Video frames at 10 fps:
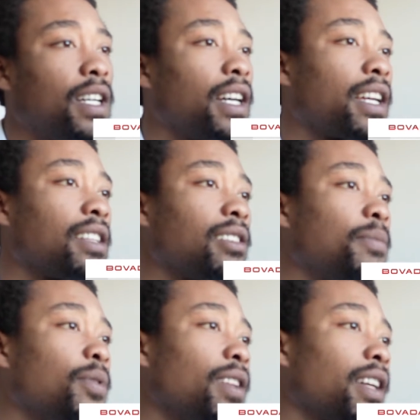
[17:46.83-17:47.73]
I guess I'll
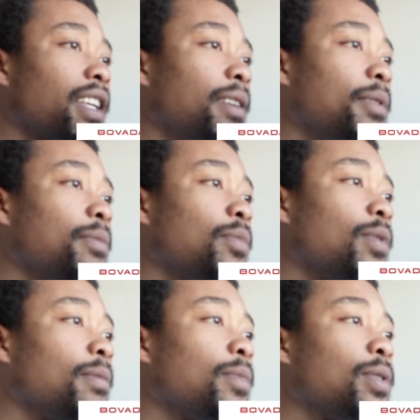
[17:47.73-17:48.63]
pull that game up
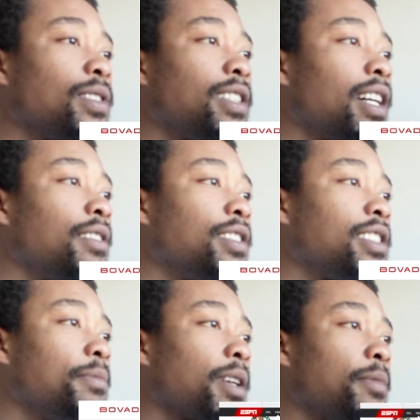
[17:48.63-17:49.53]
one more time just
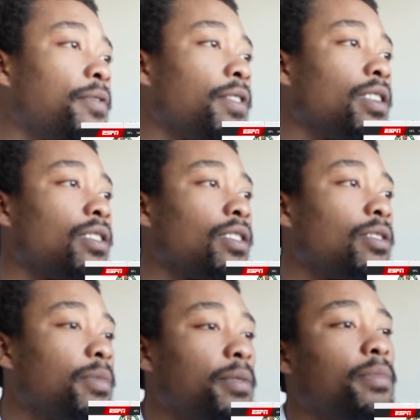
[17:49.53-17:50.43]
to make me feel a
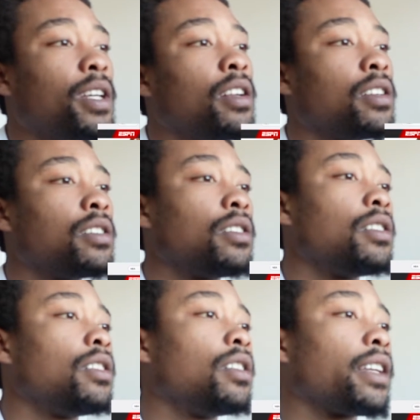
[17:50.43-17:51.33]
little bit better.
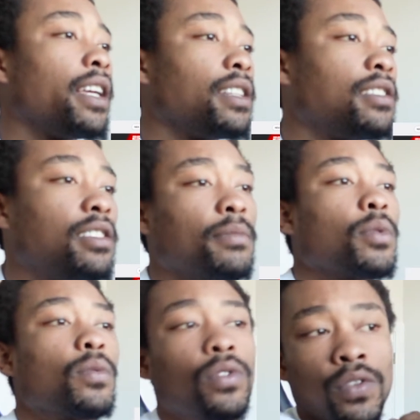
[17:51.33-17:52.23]
Kings,
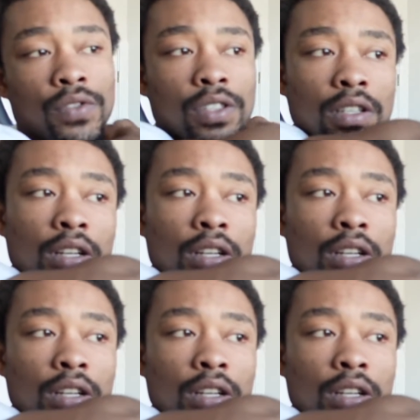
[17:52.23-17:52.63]
Timberwolves.